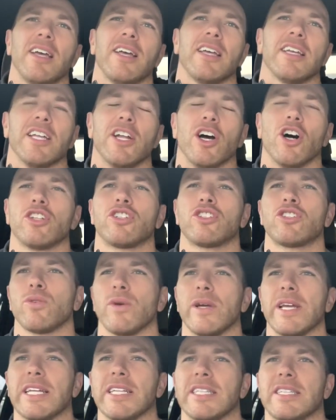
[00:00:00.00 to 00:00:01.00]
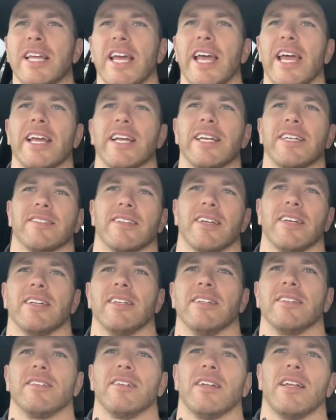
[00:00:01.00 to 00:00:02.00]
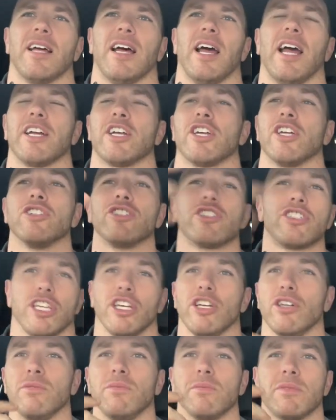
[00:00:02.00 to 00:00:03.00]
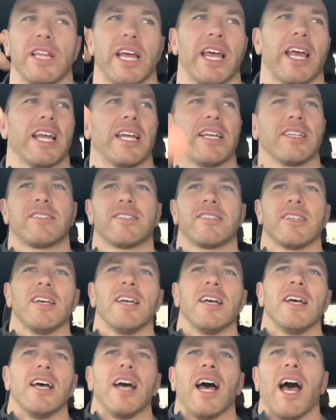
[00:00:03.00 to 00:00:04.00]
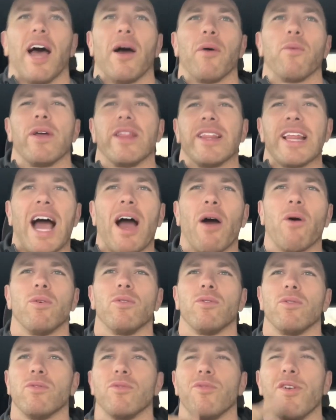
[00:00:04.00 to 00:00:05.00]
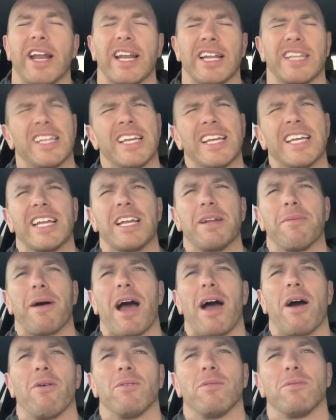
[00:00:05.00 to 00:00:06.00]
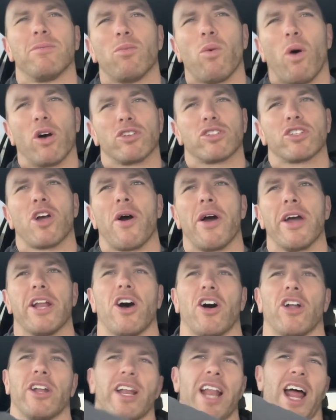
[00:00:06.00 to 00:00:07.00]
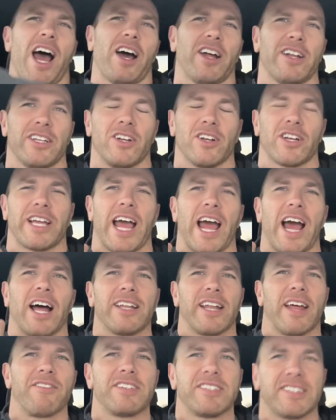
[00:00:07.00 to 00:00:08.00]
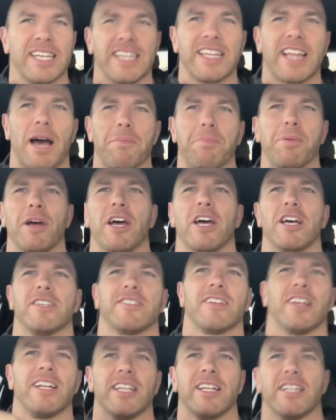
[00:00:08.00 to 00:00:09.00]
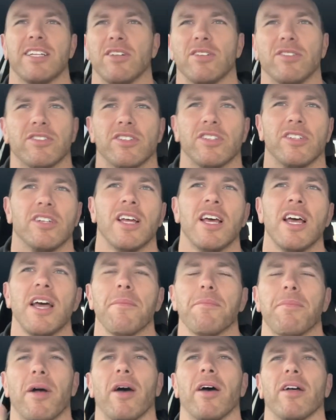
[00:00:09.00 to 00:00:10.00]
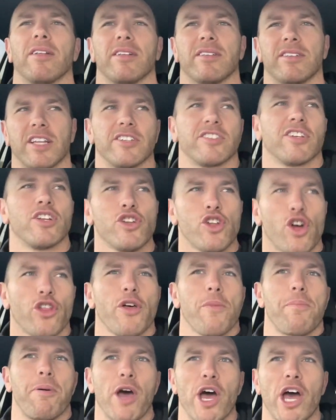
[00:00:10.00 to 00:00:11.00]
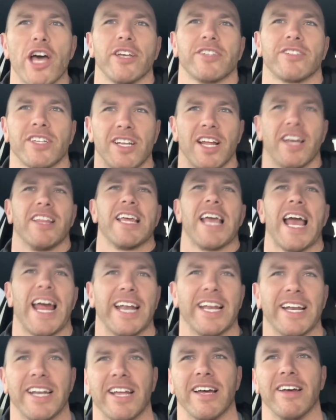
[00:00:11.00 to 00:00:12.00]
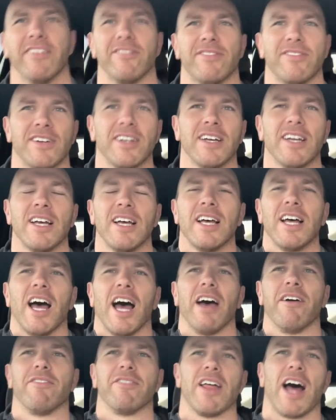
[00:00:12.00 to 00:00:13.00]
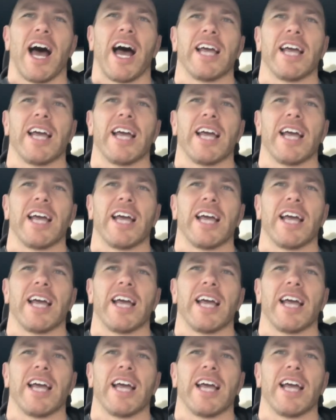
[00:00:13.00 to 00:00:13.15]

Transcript: you know, tweet things and consume things without really thinking about what's going on. And I don't care, I'll never see that person. It doesn't. But there's another person at the end of that.